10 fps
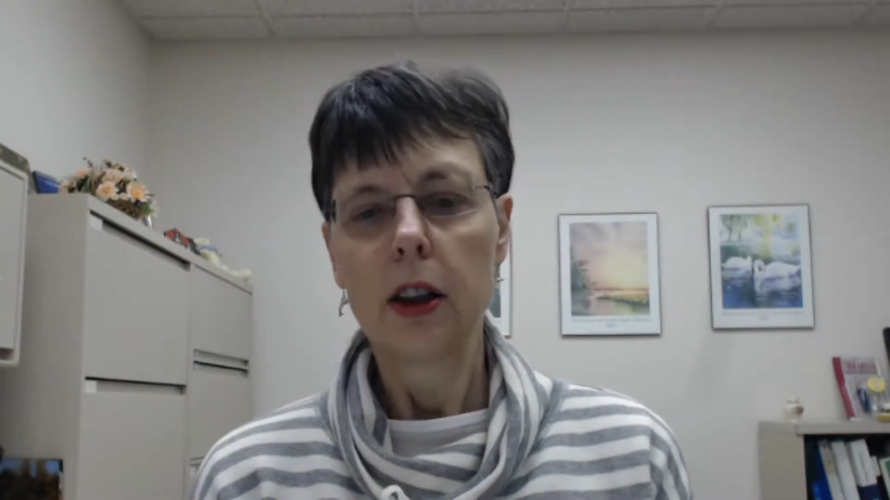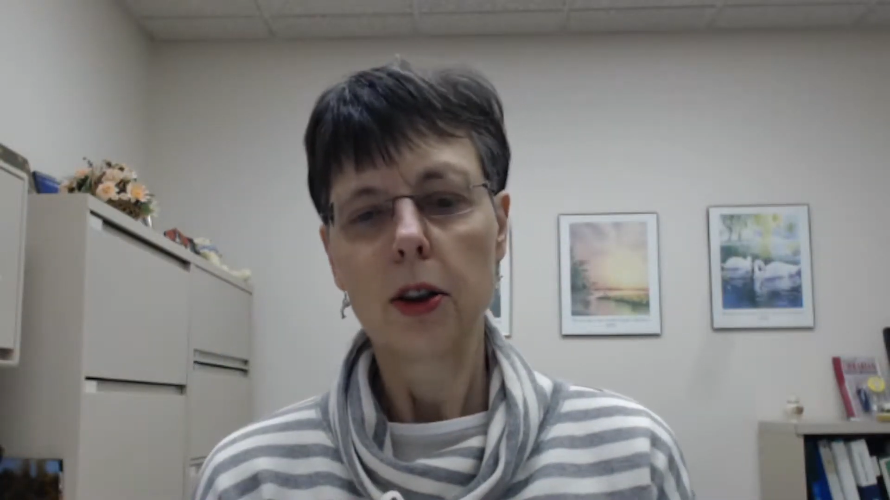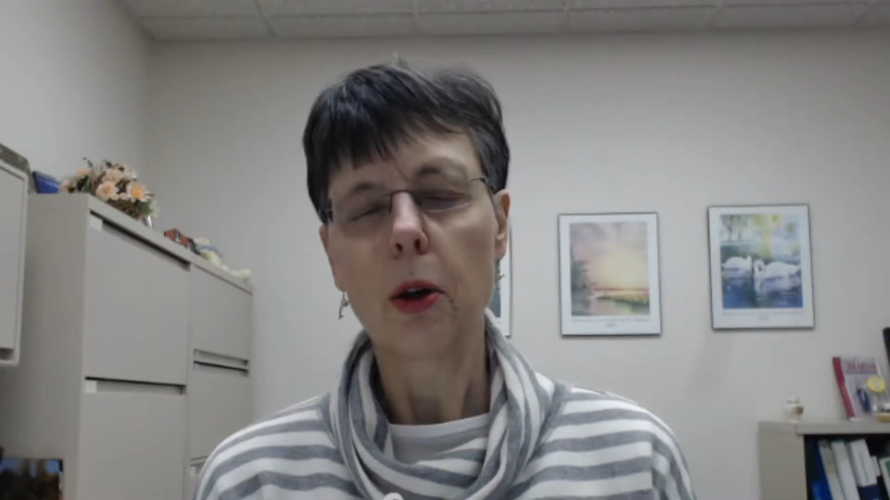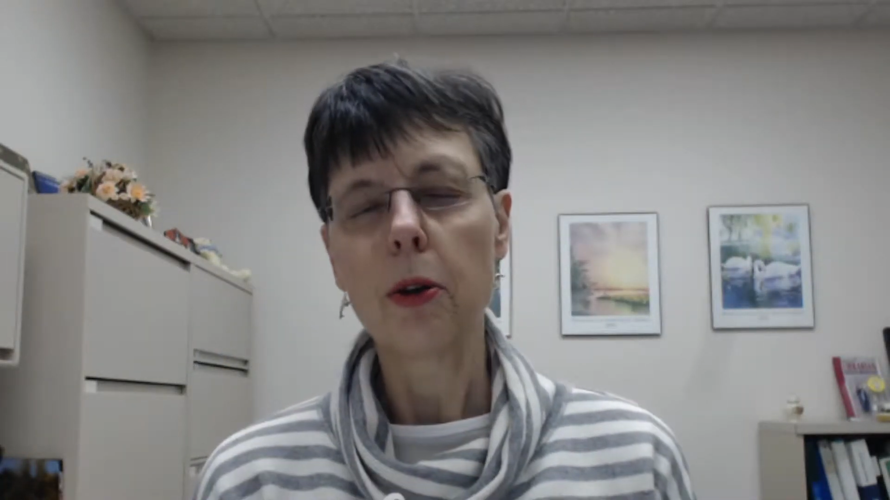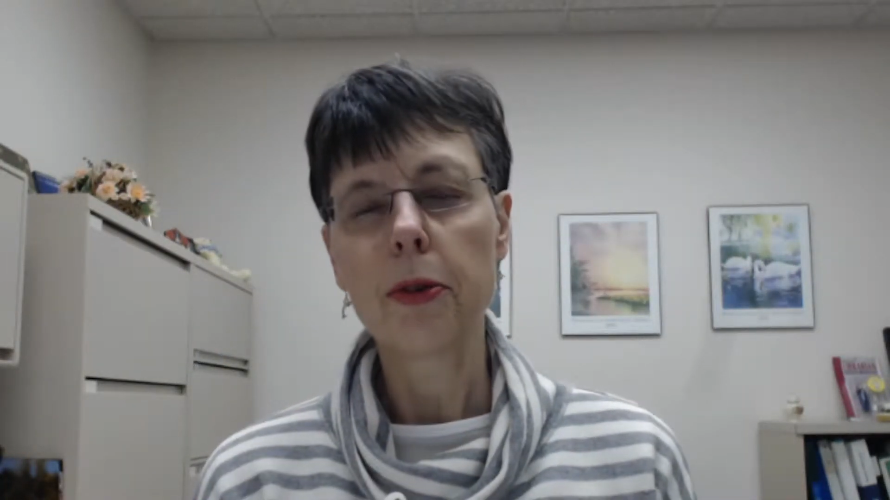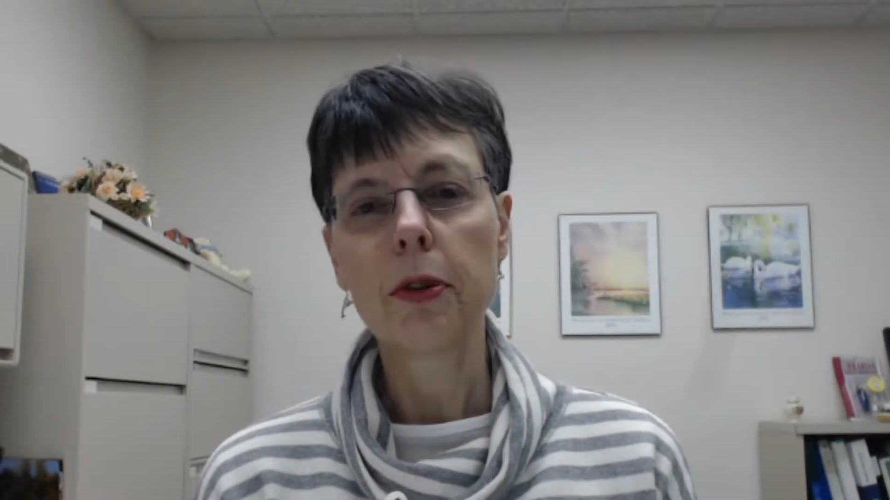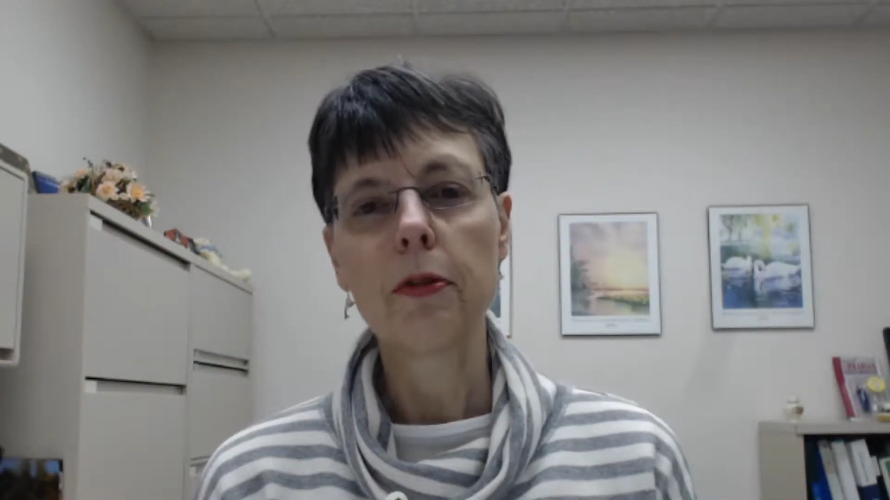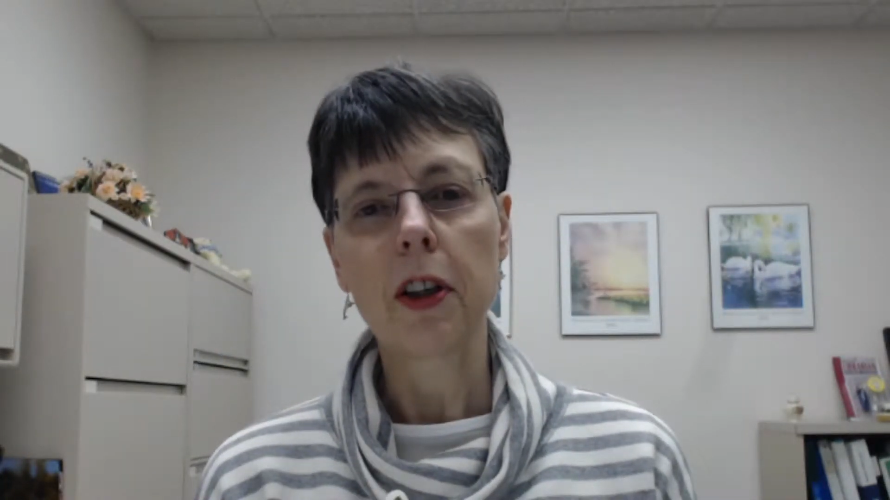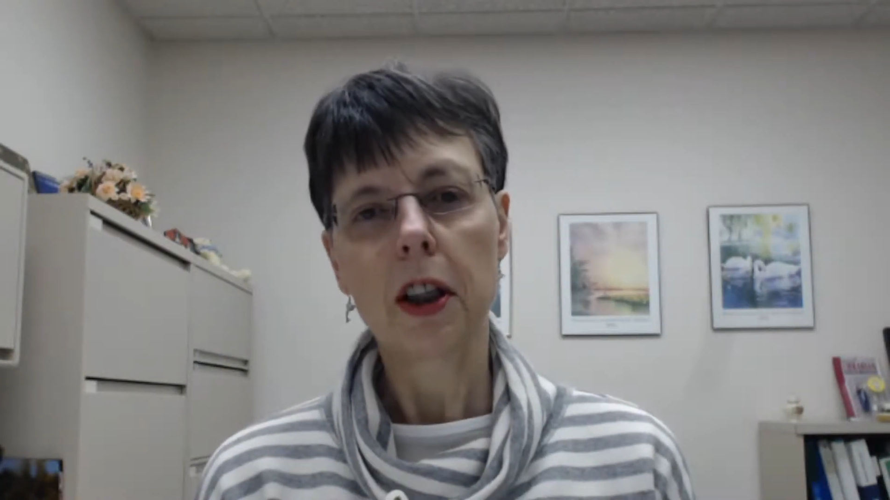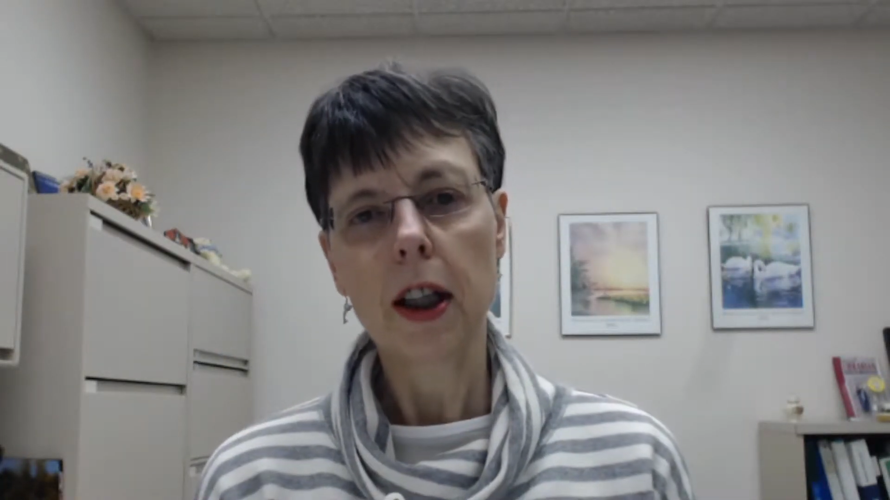told
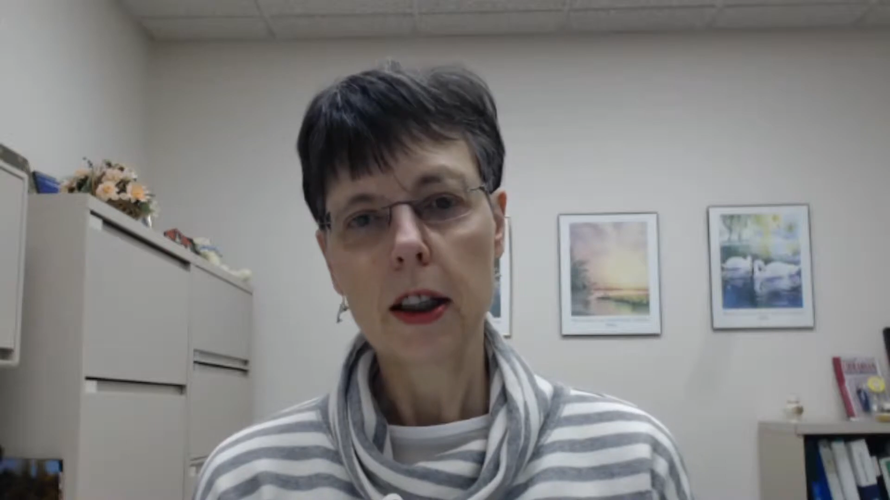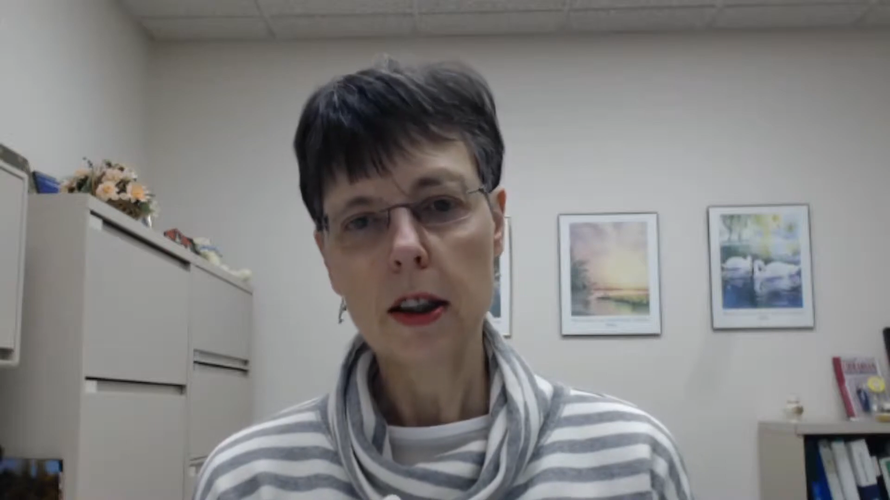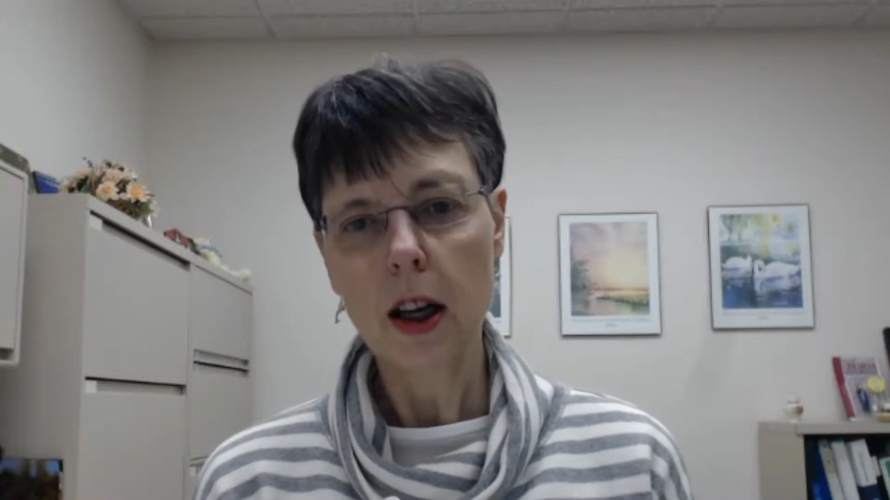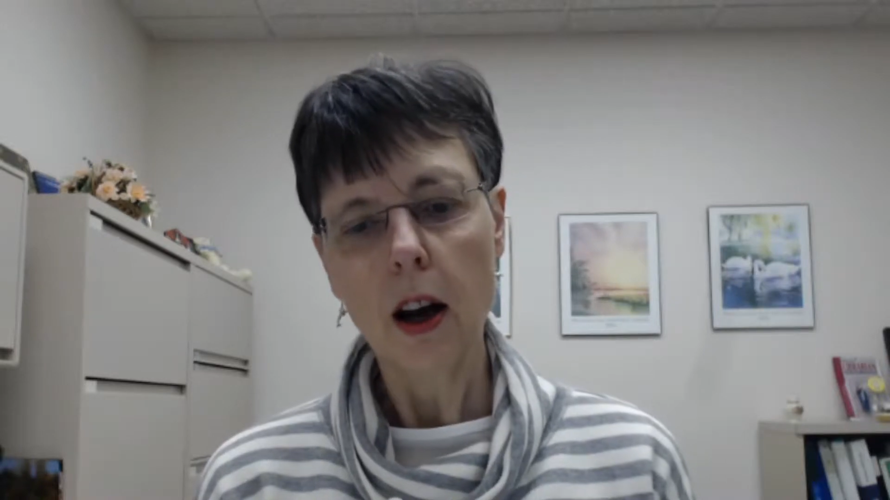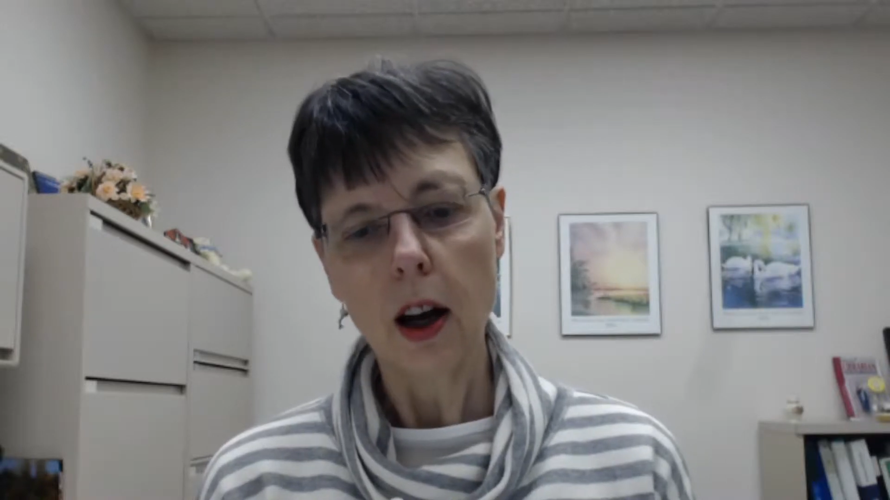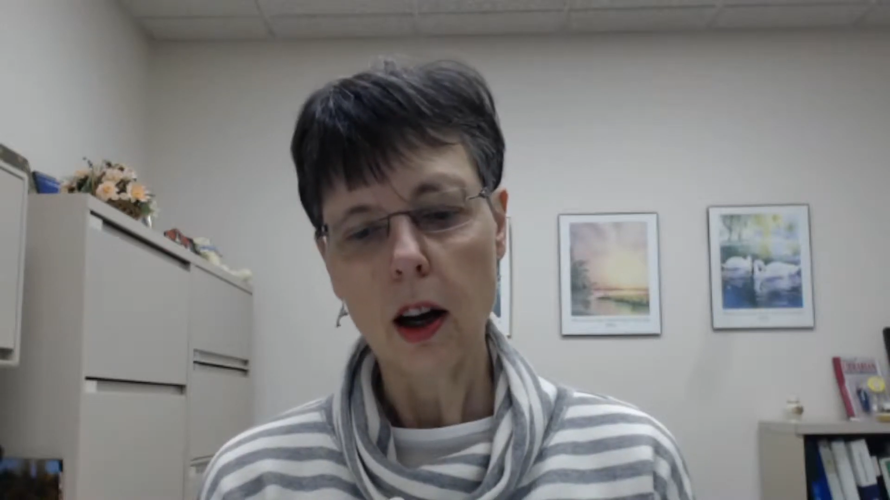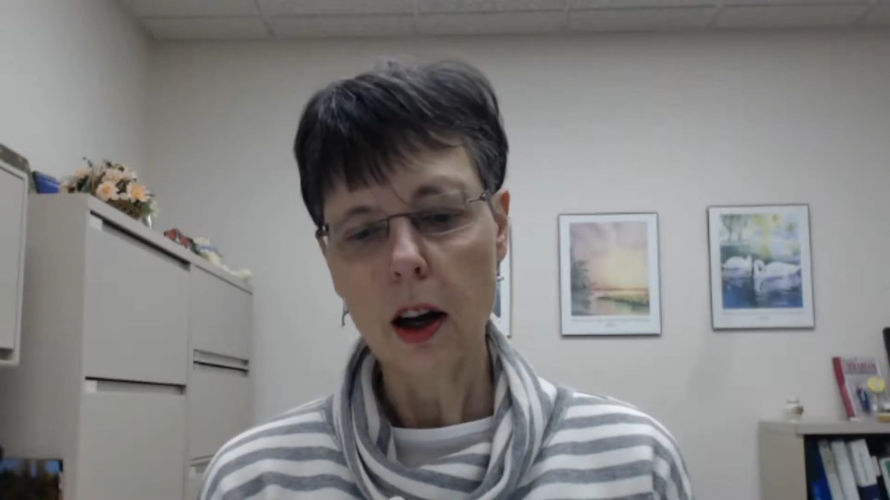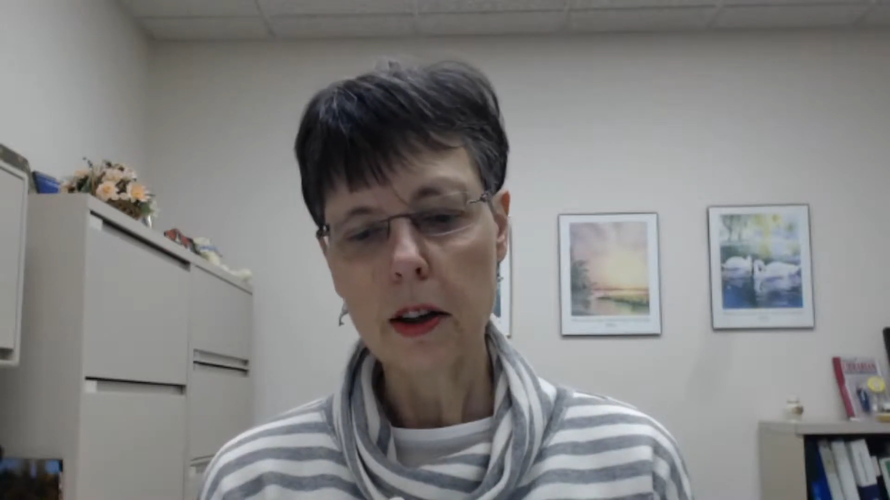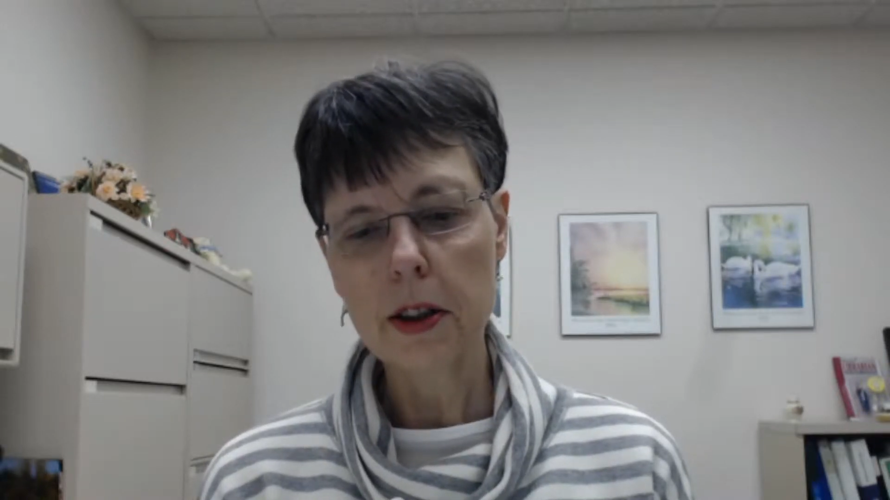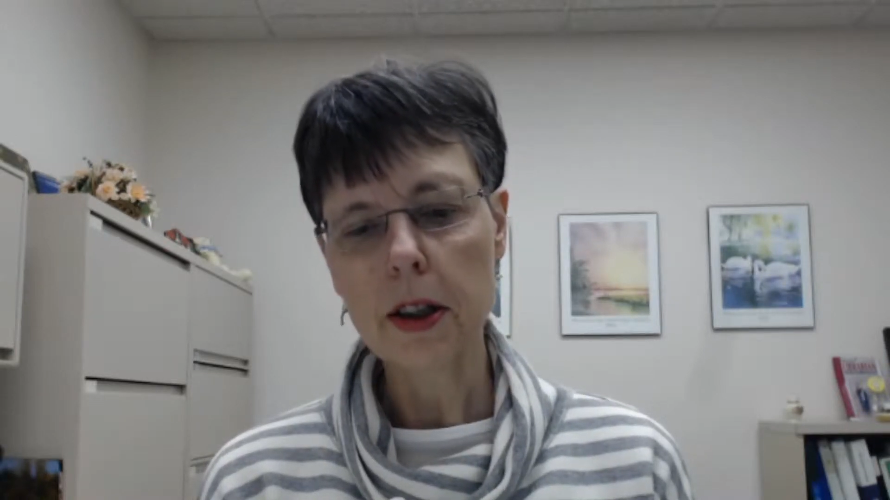through various
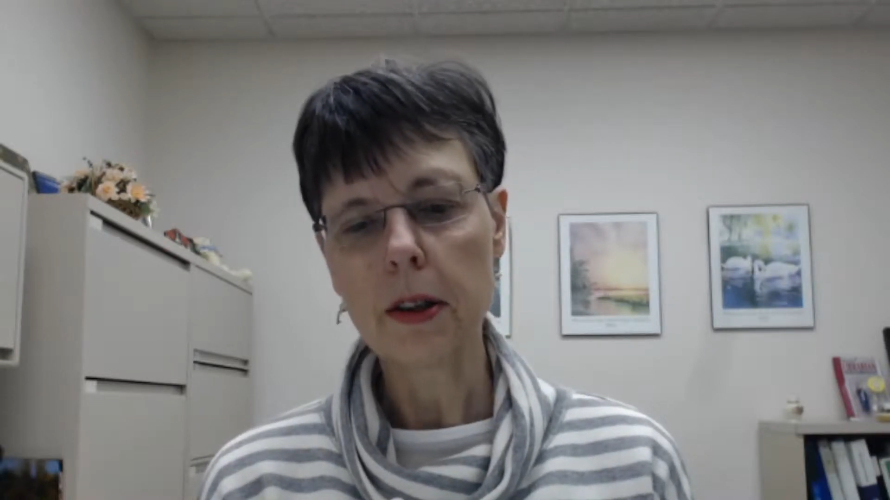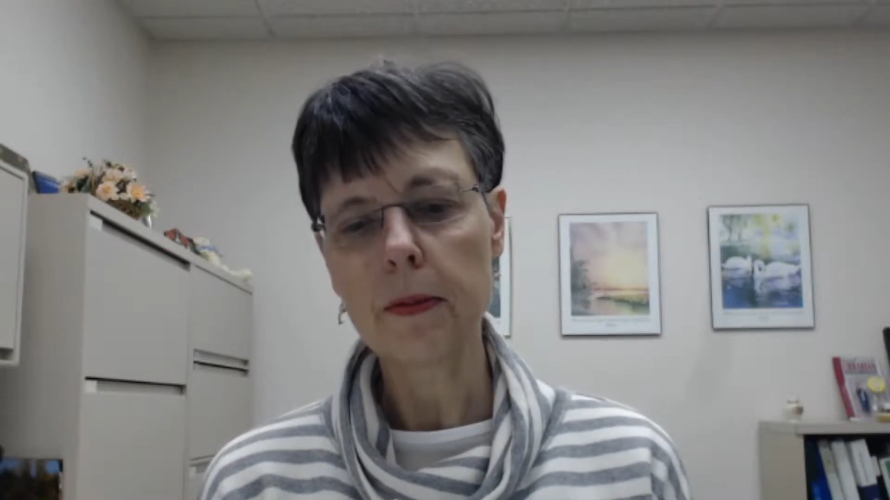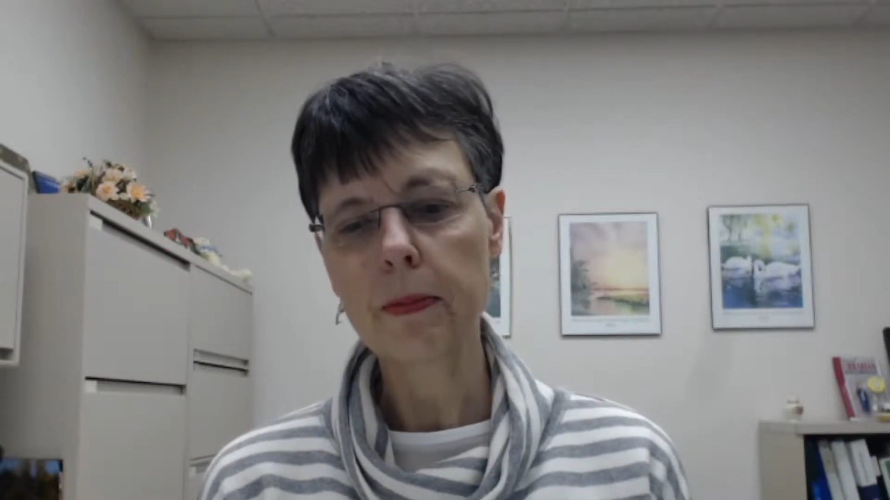cars.